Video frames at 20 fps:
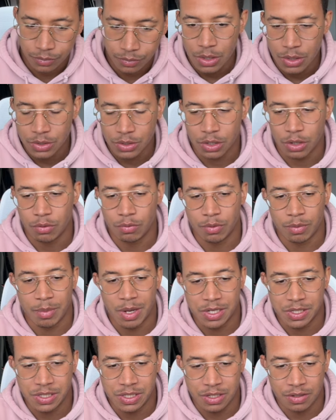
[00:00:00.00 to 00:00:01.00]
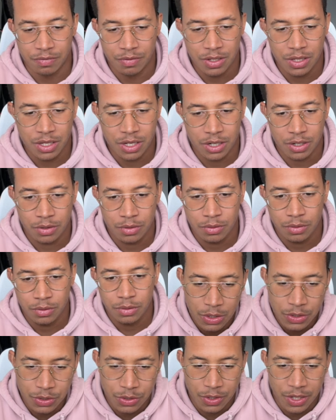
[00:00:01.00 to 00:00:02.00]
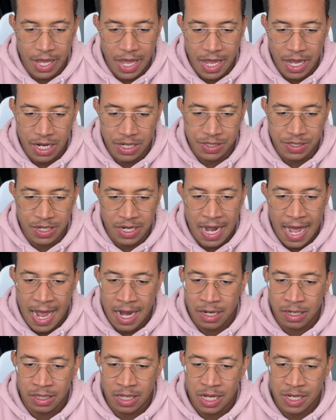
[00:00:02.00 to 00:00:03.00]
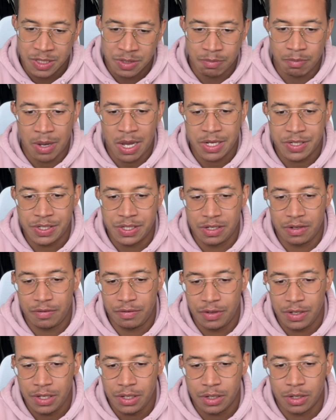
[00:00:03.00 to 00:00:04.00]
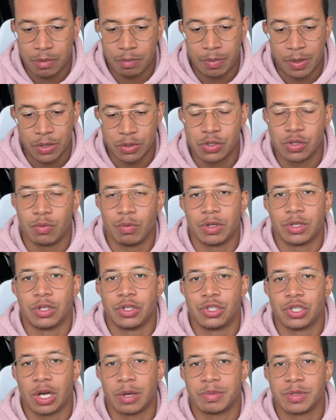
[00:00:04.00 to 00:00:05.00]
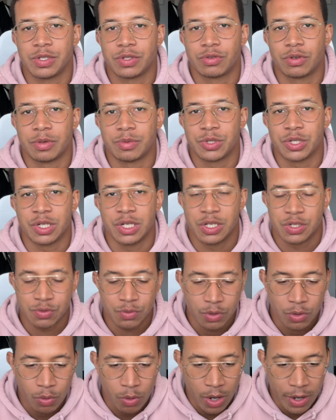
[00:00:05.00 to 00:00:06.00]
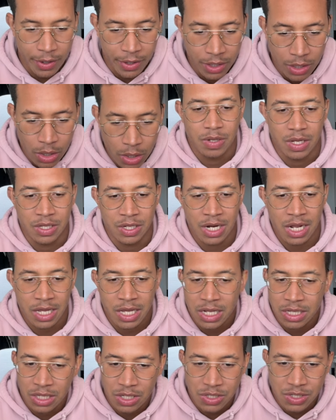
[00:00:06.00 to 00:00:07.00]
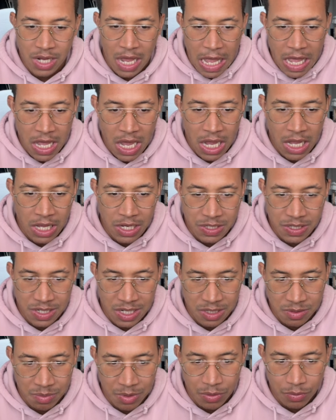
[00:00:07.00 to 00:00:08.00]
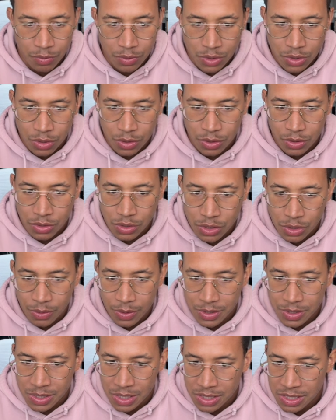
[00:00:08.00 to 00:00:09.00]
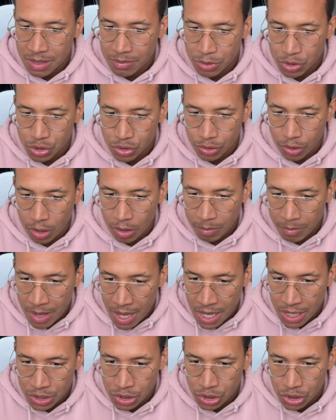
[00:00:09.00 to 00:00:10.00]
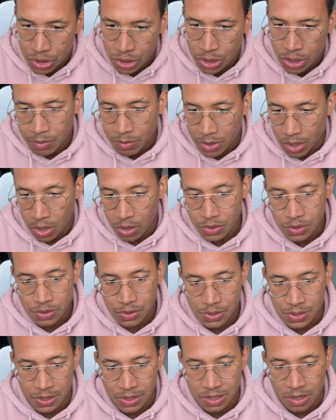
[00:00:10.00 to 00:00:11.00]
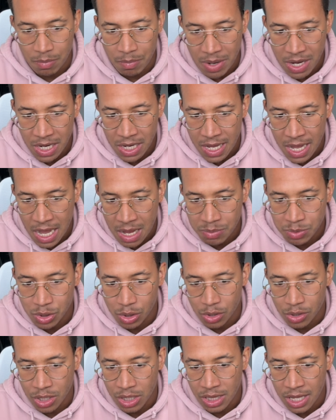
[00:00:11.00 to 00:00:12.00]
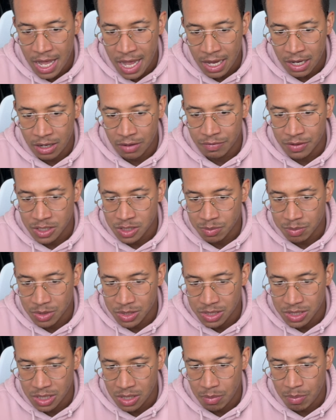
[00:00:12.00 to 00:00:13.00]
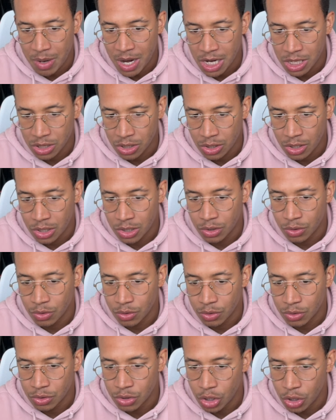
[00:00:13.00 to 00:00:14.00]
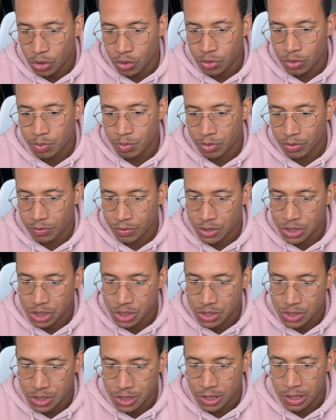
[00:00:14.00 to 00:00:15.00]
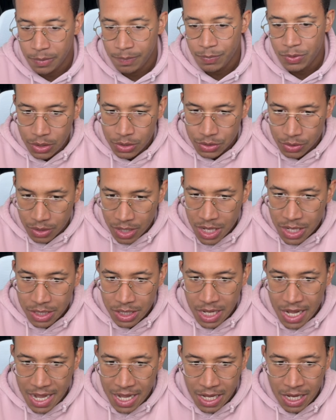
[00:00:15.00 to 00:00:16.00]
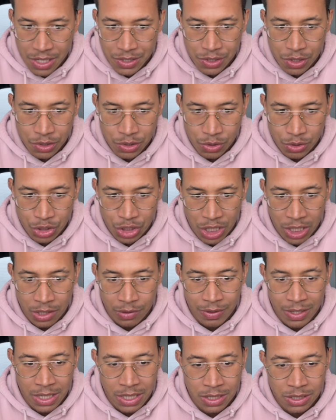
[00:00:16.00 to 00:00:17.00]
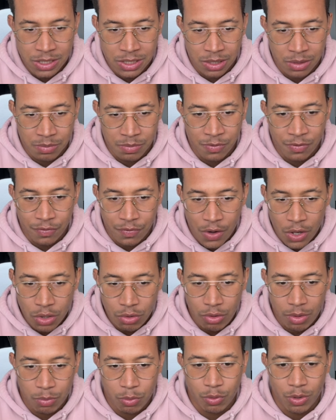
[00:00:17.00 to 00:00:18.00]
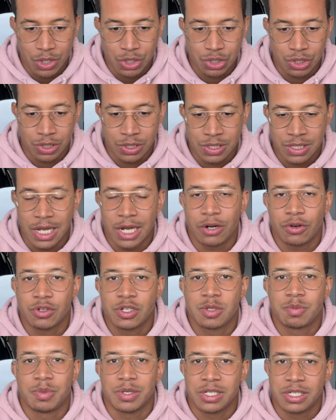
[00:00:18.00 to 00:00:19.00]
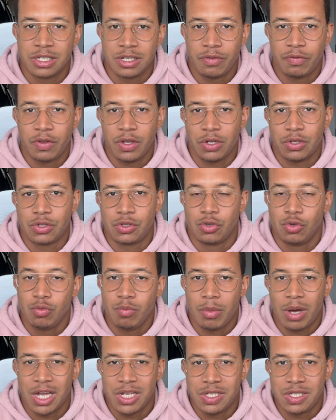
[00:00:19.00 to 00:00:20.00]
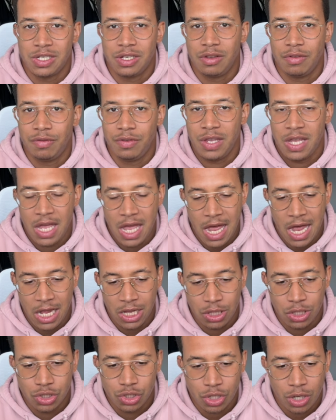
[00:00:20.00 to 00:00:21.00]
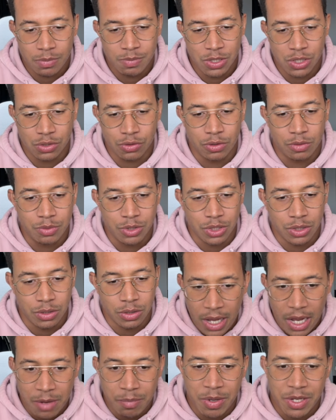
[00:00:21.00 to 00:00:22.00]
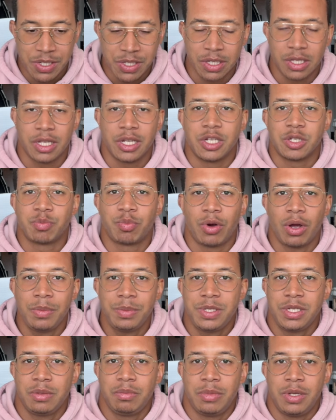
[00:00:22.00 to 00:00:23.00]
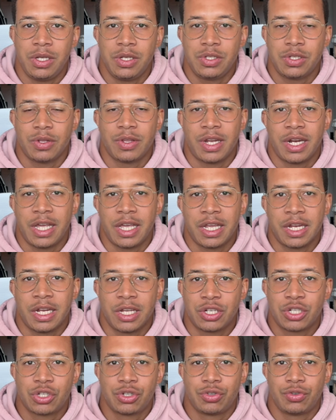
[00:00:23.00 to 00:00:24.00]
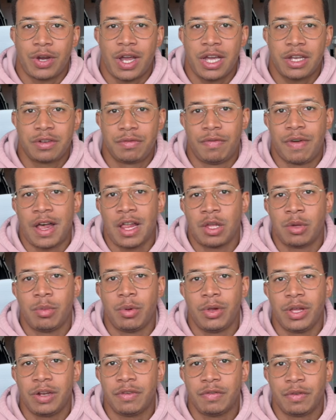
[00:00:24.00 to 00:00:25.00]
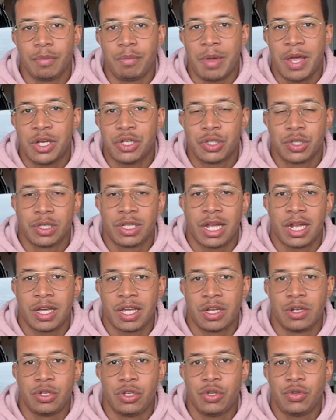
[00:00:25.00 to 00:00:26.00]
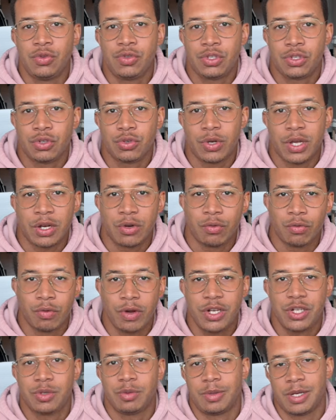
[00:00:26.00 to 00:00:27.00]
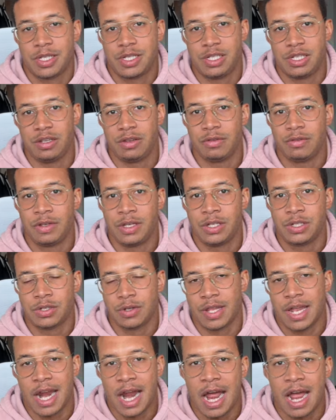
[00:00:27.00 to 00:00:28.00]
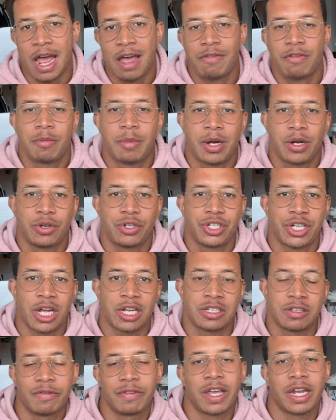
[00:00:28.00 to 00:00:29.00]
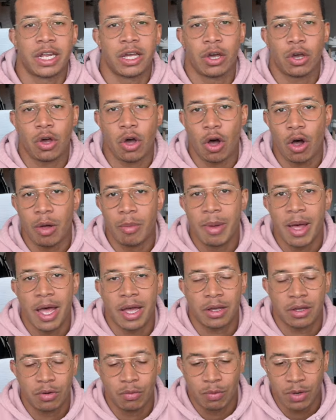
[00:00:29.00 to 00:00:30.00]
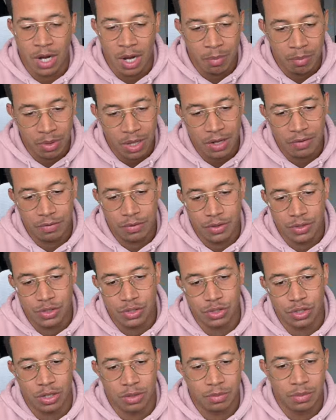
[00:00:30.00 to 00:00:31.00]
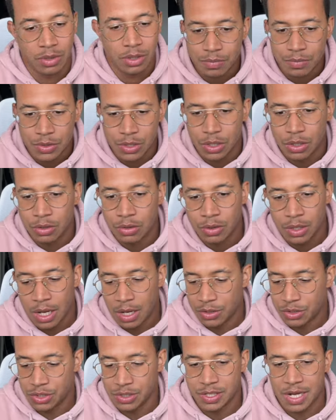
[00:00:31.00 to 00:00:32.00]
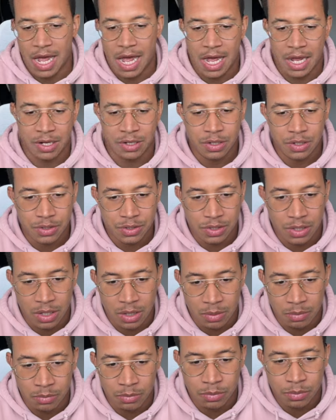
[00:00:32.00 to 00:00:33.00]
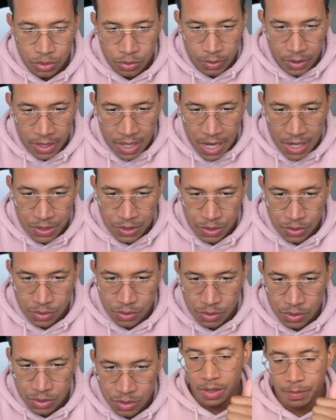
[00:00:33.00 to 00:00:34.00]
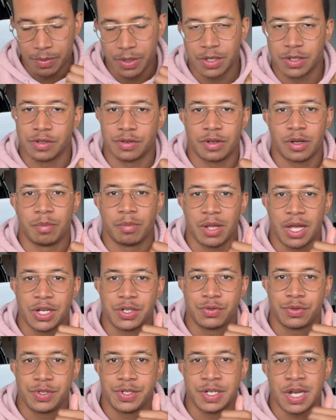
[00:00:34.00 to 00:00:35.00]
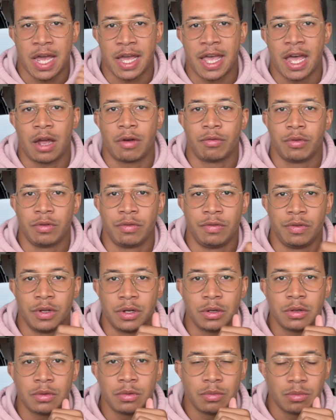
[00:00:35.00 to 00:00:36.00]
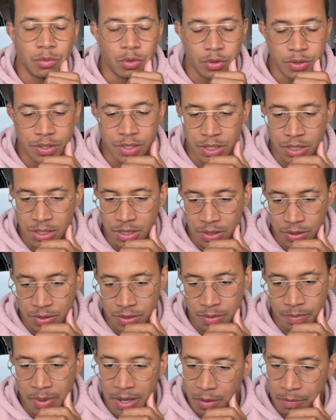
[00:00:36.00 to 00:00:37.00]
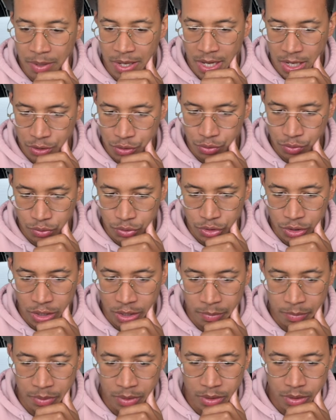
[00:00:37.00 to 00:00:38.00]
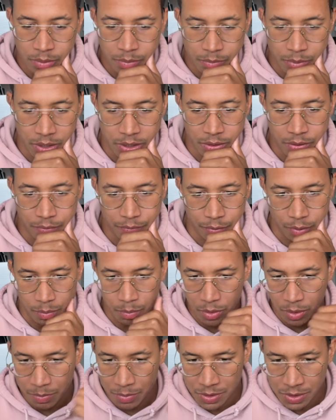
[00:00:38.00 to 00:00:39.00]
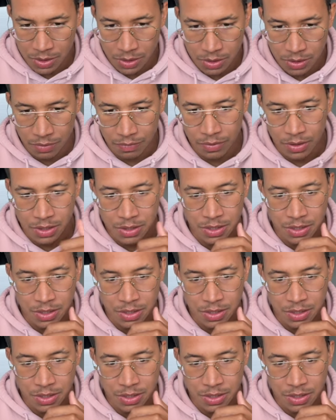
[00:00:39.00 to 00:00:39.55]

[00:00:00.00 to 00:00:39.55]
So with my CV there, so the AI is going to analyze my CV compared to what the job description is requiring. And then I get this AI assessment return. So it says I'm a strong match, but it also says the main gaps are the lack of explicit Python or Node proficiency. So then the AI has also generated some follow-up questions that are specific to my CV and the job description. And basically it's prompting me so that it can extract valuable information that it can use to enrich my CV so that I have a better chance of getting a callback when I apply for this job. So I'll just add some quick answers. Because of compliance reason, I can't reveal more details about my actual job. But for the purposes of this